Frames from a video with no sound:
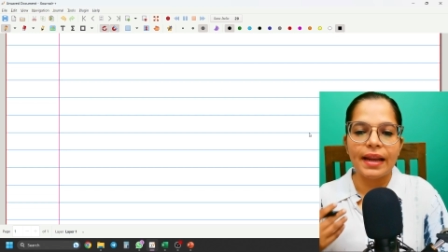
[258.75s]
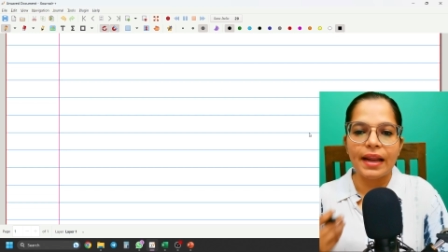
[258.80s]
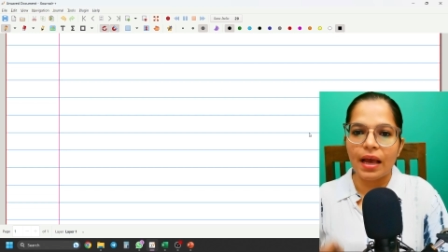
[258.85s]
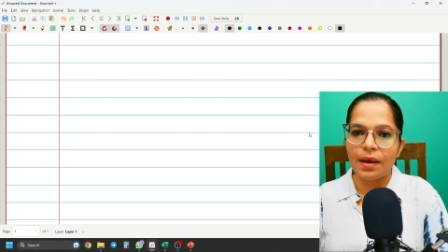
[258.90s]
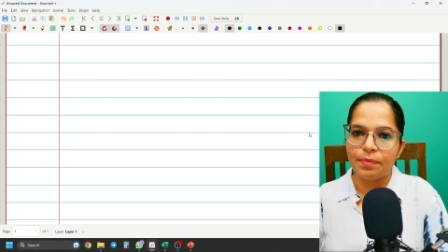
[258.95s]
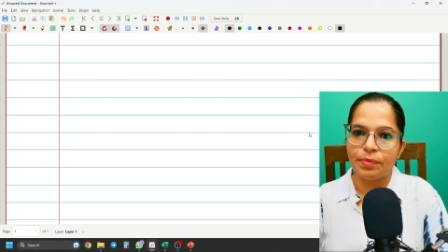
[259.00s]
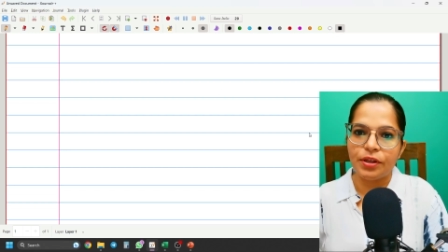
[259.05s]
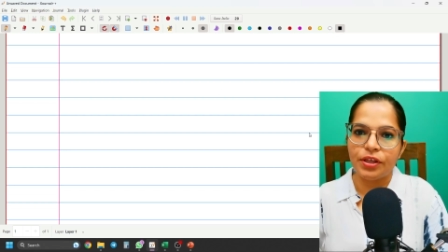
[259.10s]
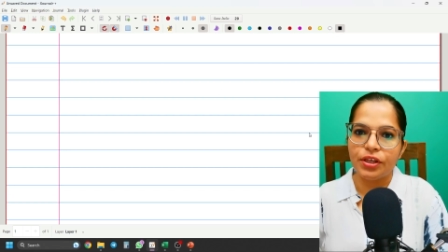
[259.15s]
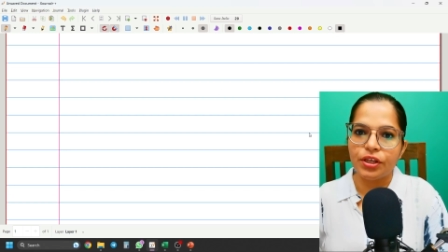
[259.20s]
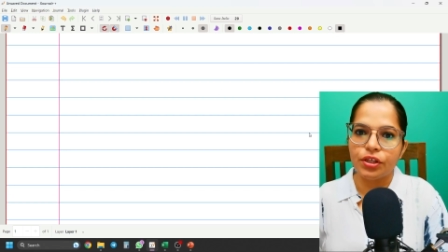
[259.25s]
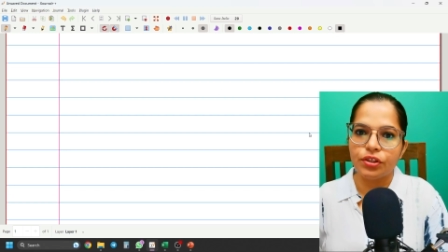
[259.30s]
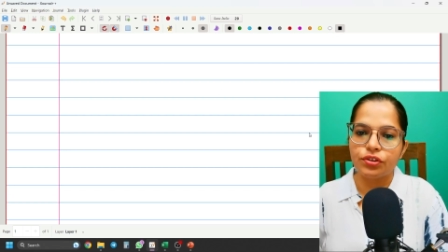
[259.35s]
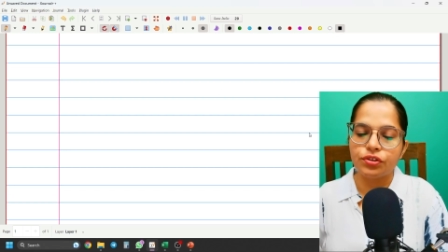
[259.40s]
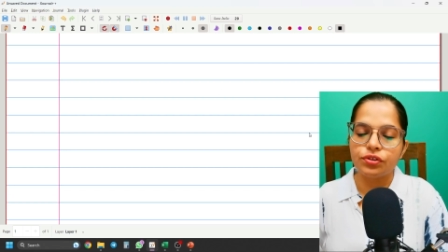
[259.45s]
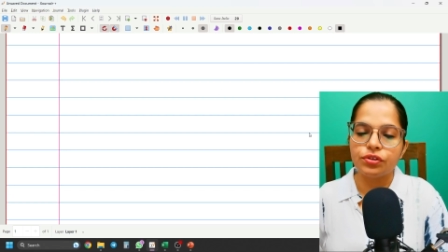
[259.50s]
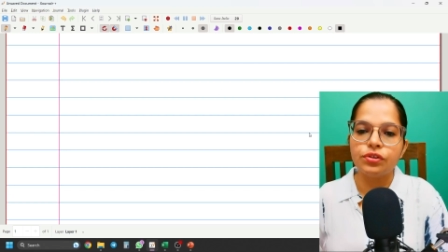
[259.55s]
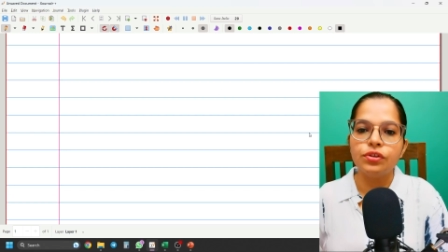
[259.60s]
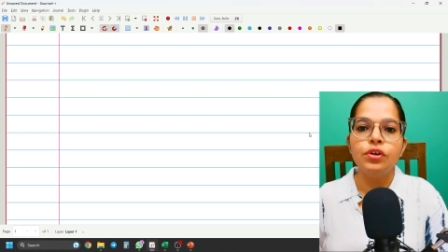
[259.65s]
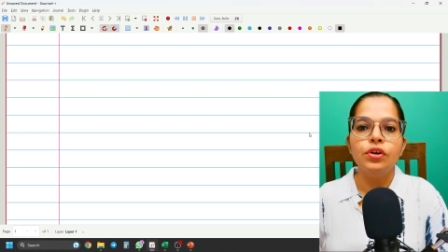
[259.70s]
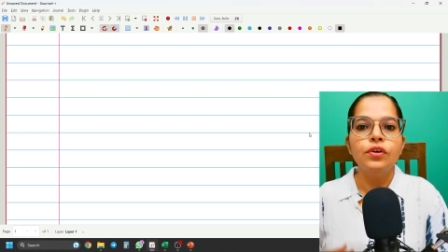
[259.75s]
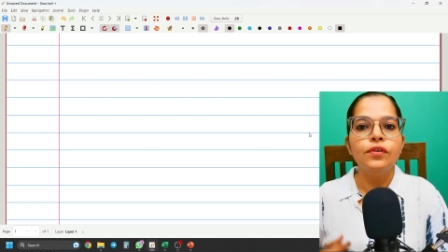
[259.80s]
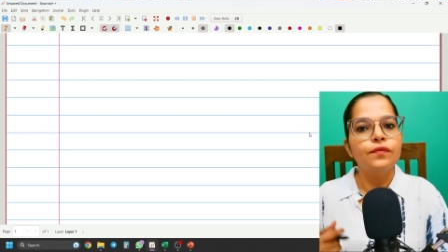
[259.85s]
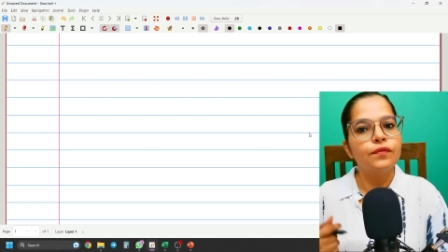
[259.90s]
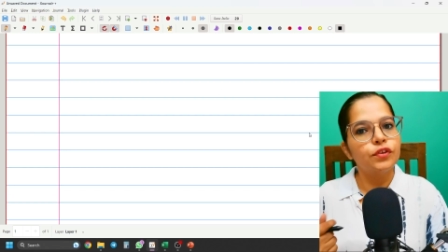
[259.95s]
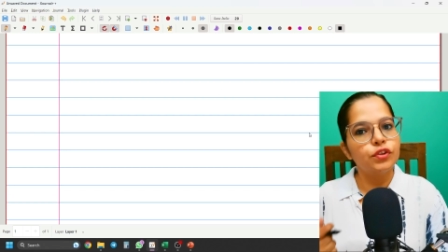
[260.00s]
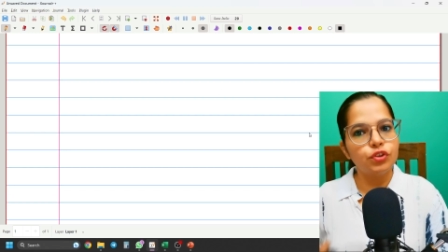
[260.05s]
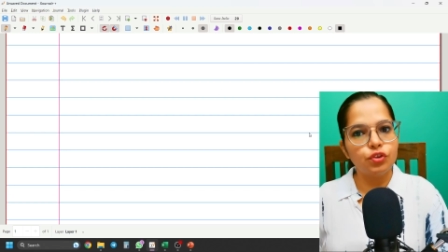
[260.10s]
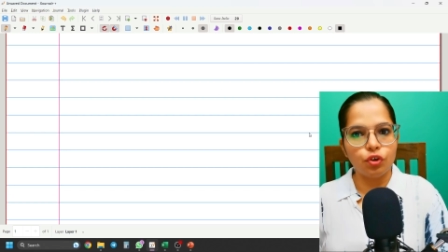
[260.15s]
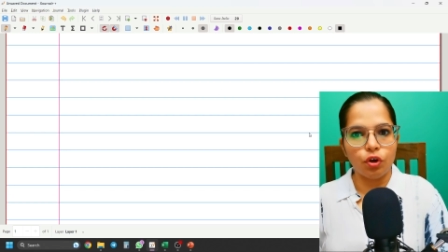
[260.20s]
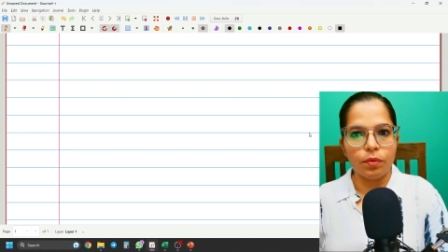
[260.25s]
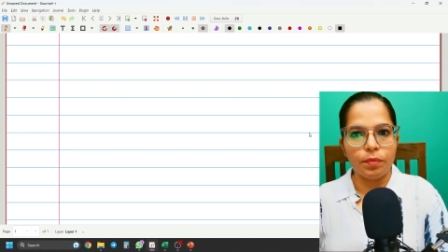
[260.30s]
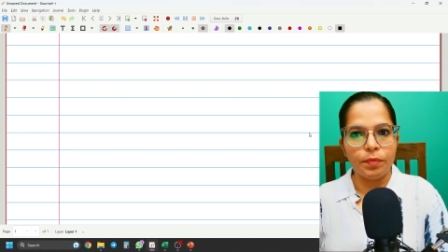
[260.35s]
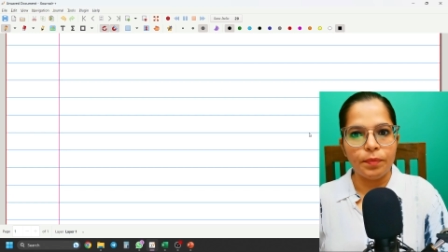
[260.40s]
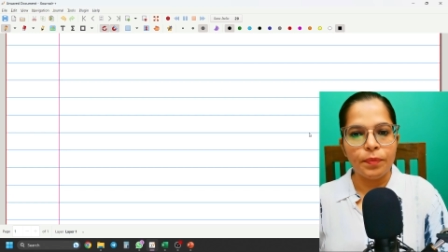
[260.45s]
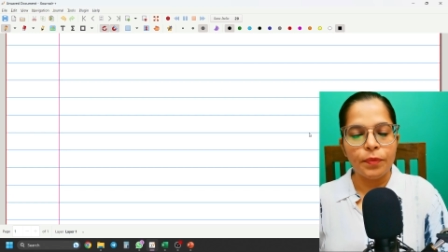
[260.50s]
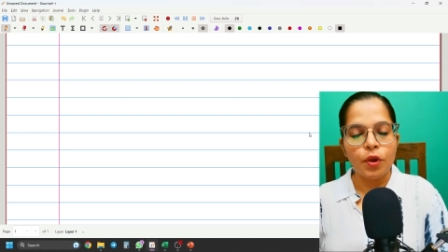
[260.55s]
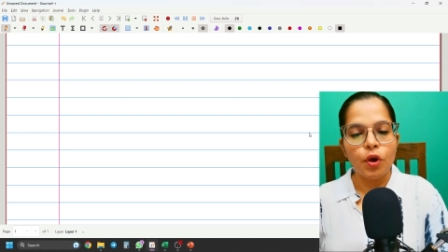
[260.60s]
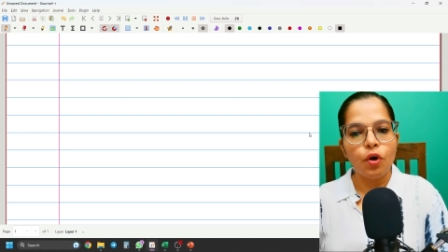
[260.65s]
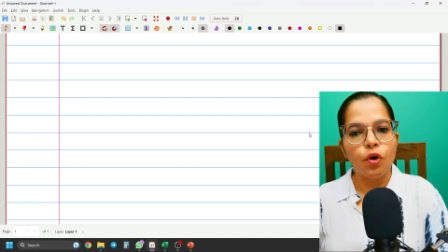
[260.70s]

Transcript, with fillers: an application for job